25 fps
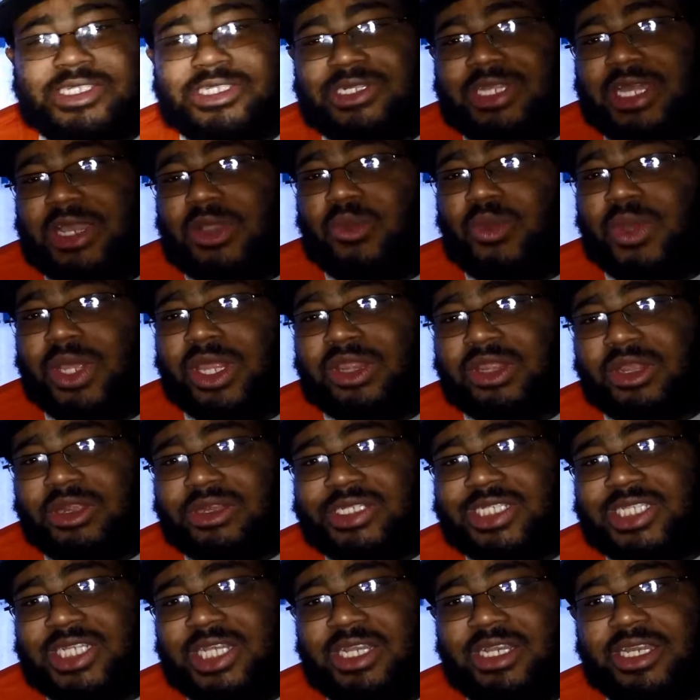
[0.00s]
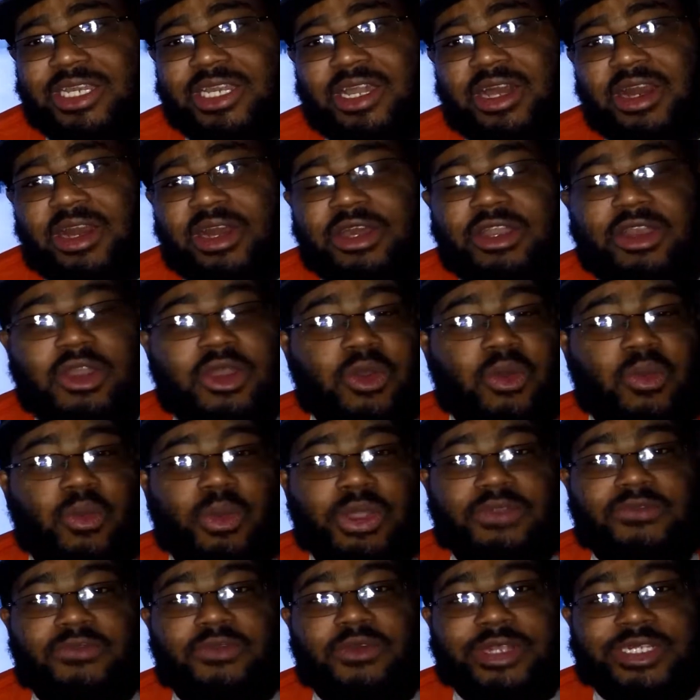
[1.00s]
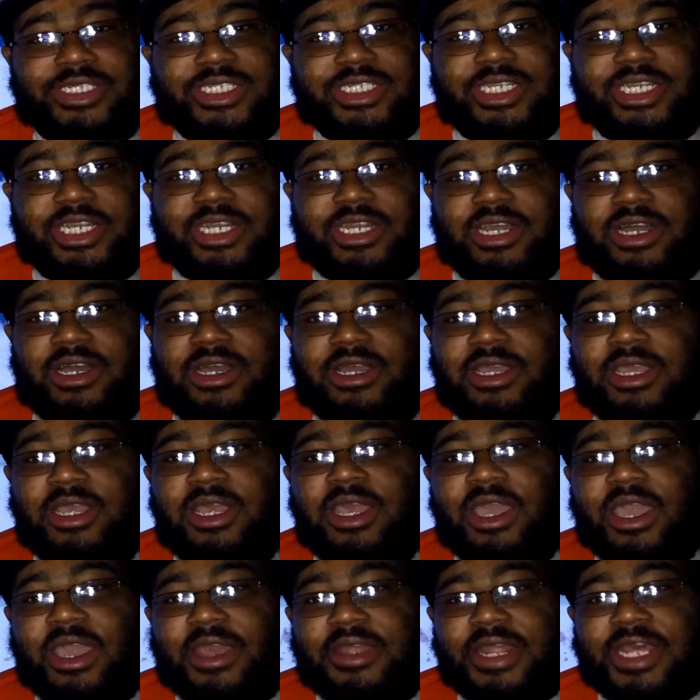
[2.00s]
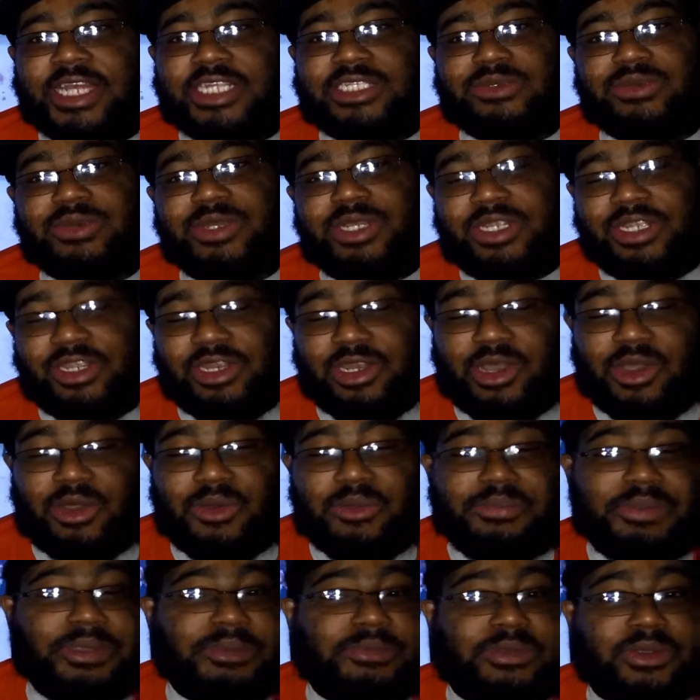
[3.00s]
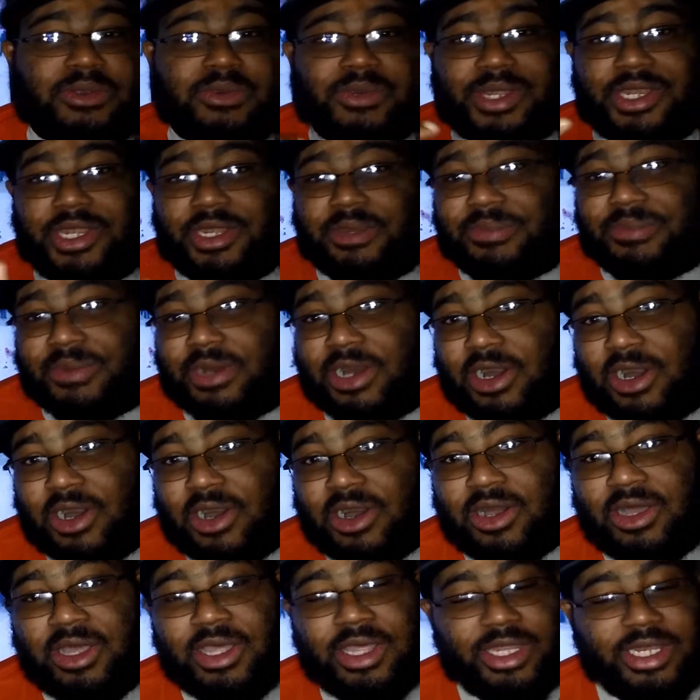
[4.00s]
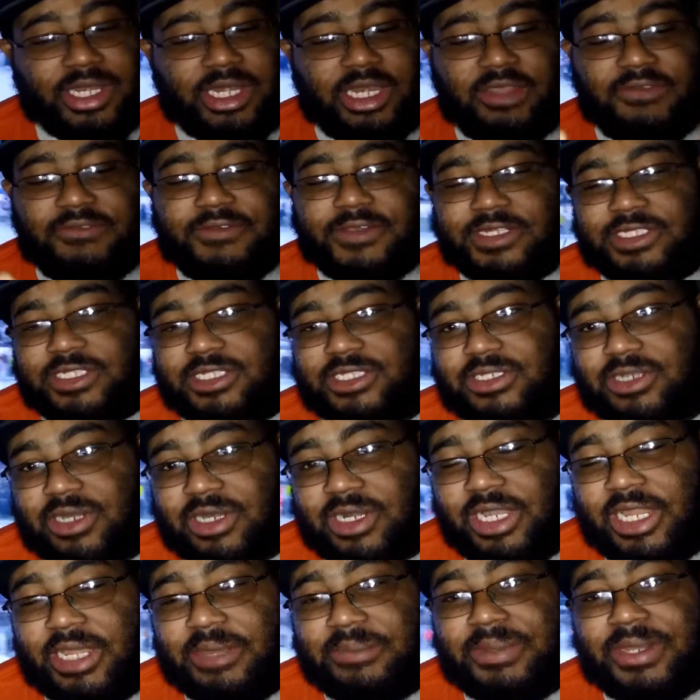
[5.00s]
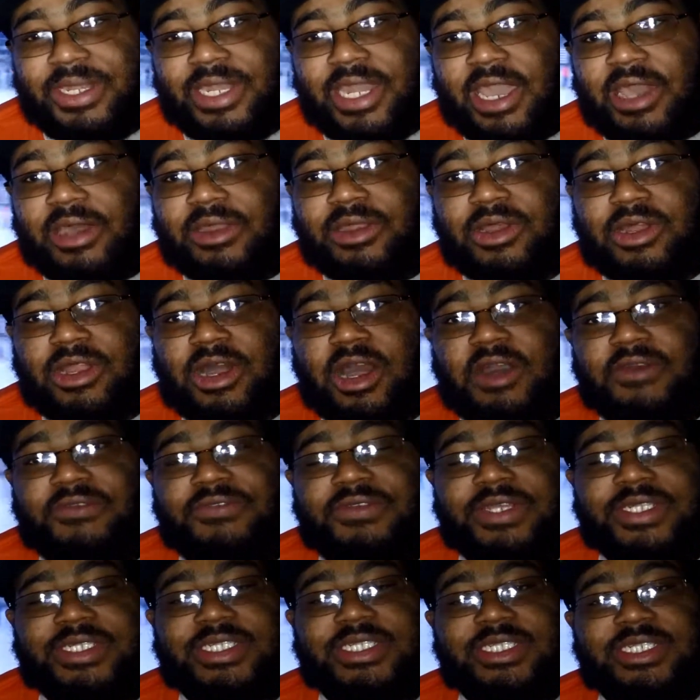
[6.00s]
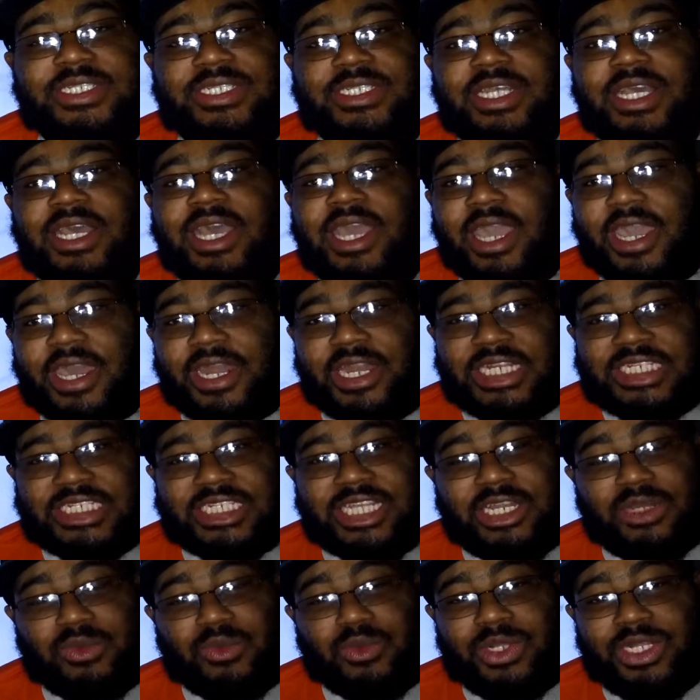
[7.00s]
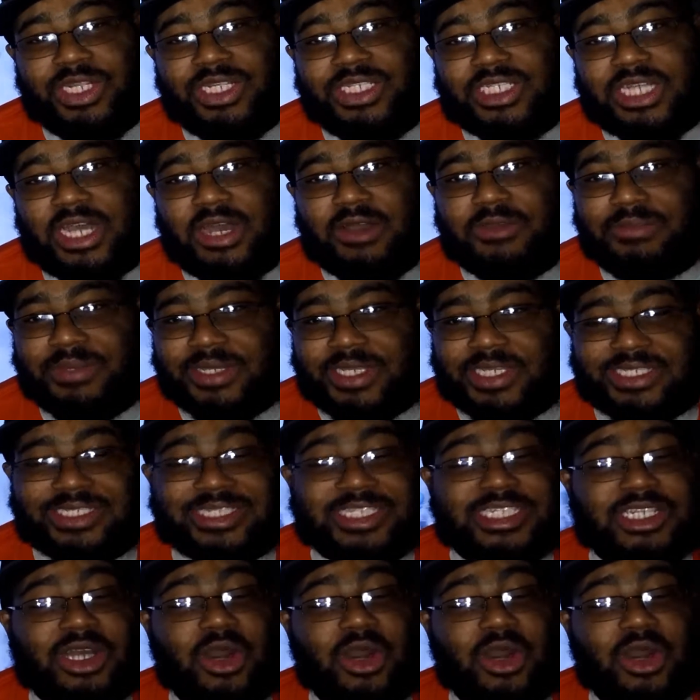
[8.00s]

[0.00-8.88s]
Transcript: until like week 13 and on, week 14 and on. And that's when, you know, people are running the ball. Defenses are clamping down on offenses. And it's getting really tough because it's